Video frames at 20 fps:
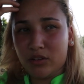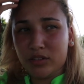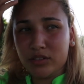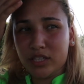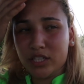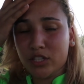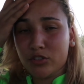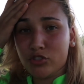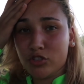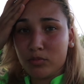The only
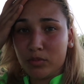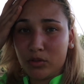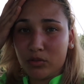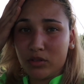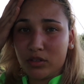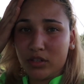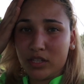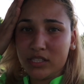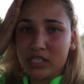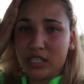thing you should be doing
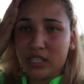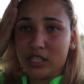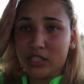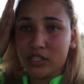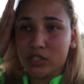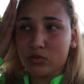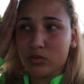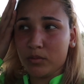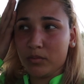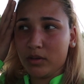in this heat is
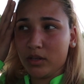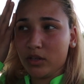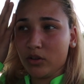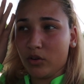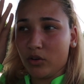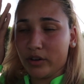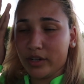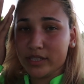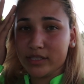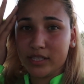swimming
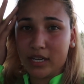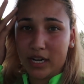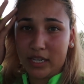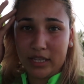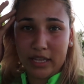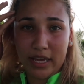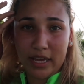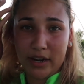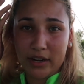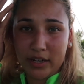or inside
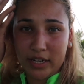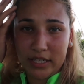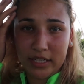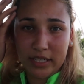in the air